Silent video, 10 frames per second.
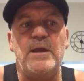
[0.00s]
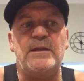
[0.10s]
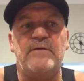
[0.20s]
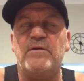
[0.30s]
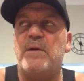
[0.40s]

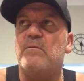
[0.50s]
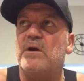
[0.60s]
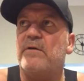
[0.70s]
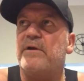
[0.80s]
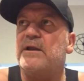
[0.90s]
definitely, mate.
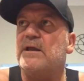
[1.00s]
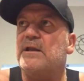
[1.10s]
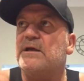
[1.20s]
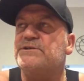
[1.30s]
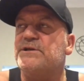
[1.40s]
We'll go around again
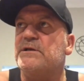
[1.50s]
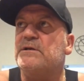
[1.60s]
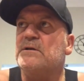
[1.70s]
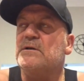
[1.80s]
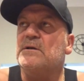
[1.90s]
next year.
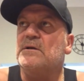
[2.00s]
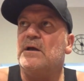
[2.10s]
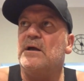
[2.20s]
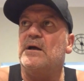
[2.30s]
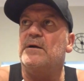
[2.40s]

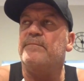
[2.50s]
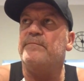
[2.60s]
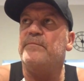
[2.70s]
I'd